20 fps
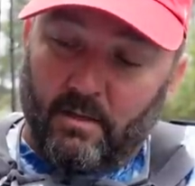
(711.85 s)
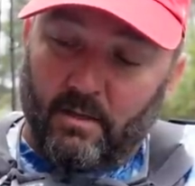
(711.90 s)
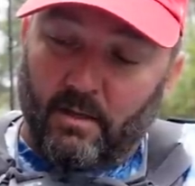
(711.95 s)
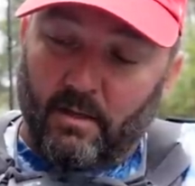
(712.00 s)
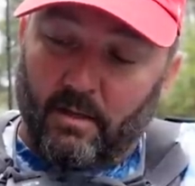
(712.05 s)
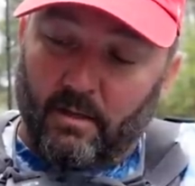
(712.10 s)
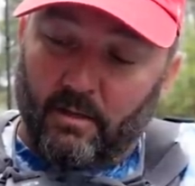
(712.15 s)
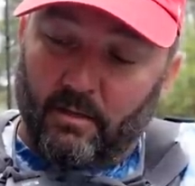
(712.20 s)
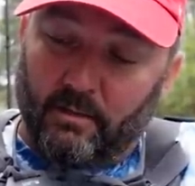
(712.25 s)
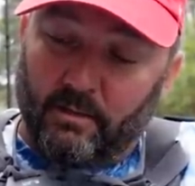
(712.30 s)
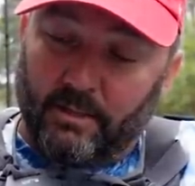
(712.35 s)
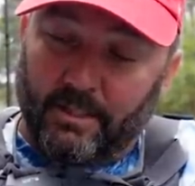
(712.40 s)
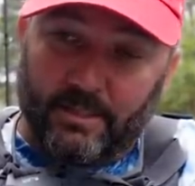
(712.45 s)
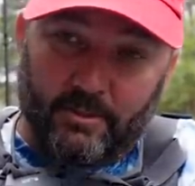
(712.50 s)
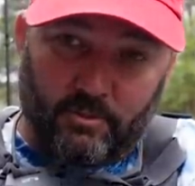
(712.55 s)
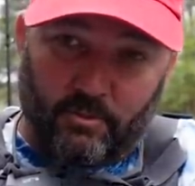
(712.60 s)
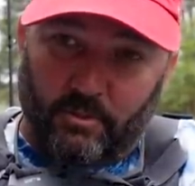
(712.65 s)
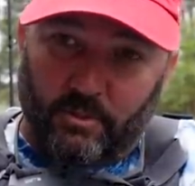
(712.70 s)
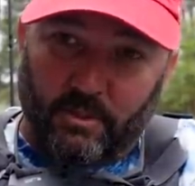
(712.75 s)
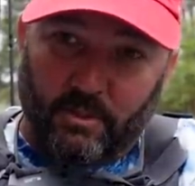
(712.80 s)
uh,
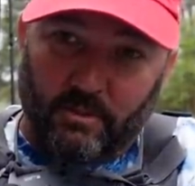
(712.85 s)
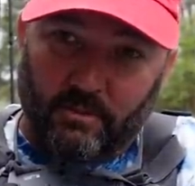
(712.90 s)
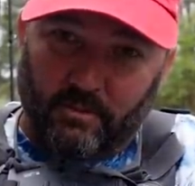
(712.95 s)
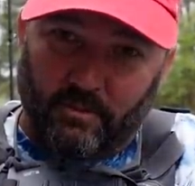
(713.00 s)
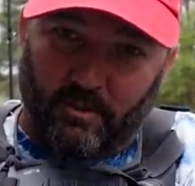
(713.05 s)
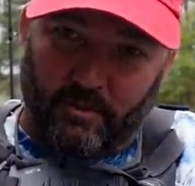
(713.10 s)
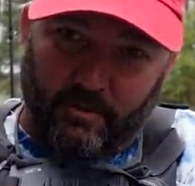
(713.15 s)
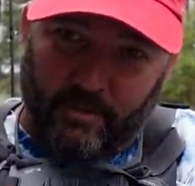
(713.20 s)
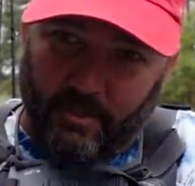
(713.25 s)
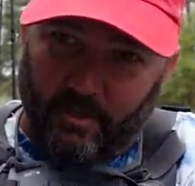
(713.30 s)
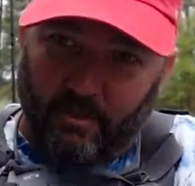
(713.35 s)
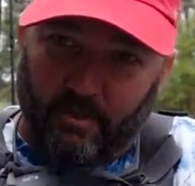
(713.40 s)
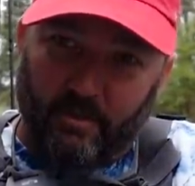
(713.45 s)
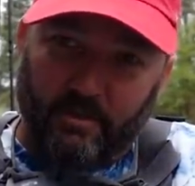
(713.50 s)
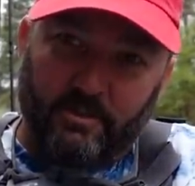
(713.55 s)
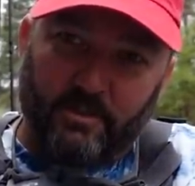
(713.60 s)
lizard on there,